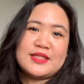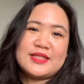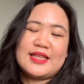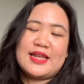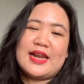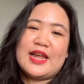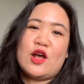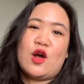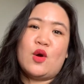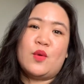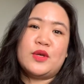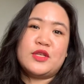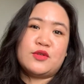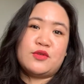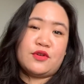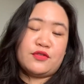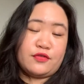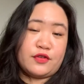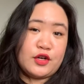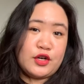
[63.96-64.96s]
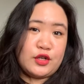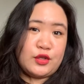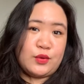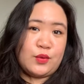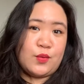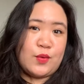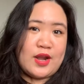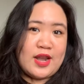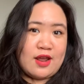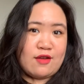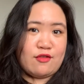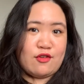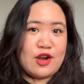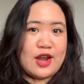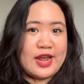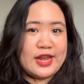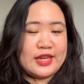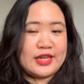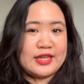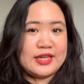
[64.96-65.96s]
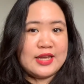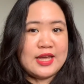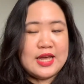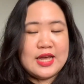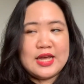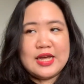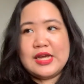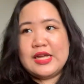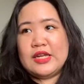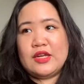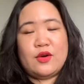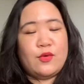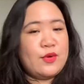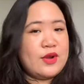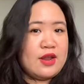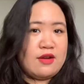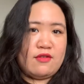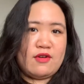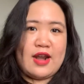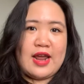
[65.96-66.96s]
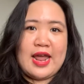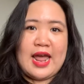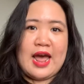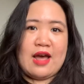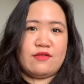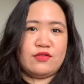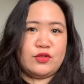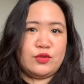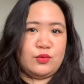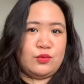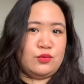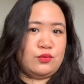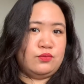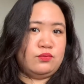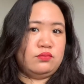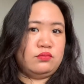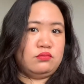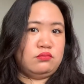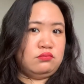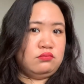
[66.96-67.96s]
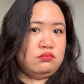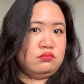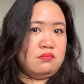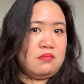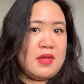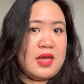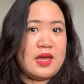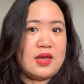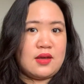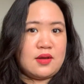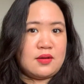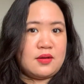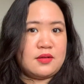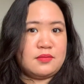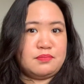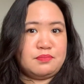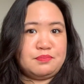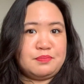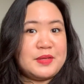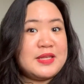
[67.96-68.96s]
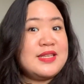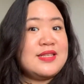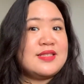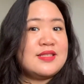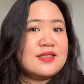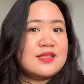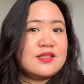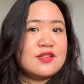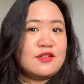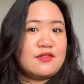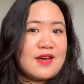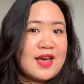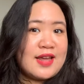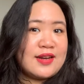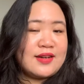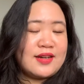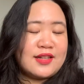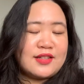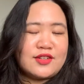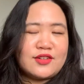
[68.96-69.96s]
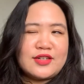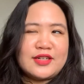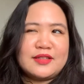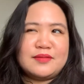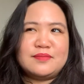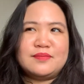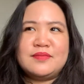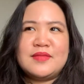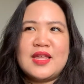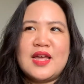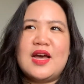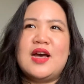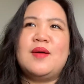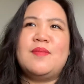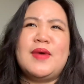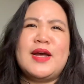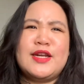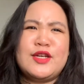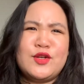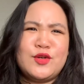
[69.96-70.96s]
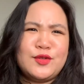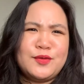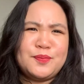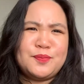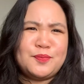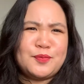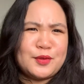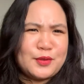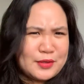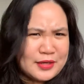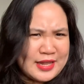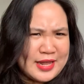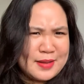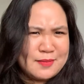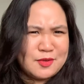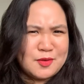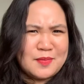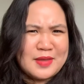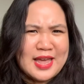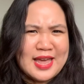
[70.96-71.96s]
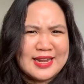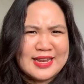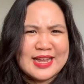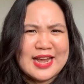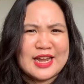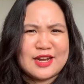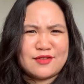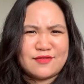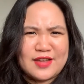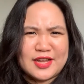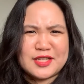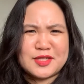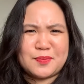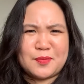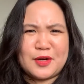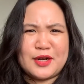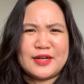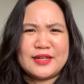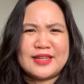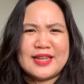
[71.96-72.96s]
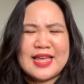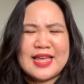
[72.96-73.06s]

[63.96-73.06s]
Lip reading: that I always refer to whenever I have to make a piece of hand lettering. I don't proclaim to be any kind of expert.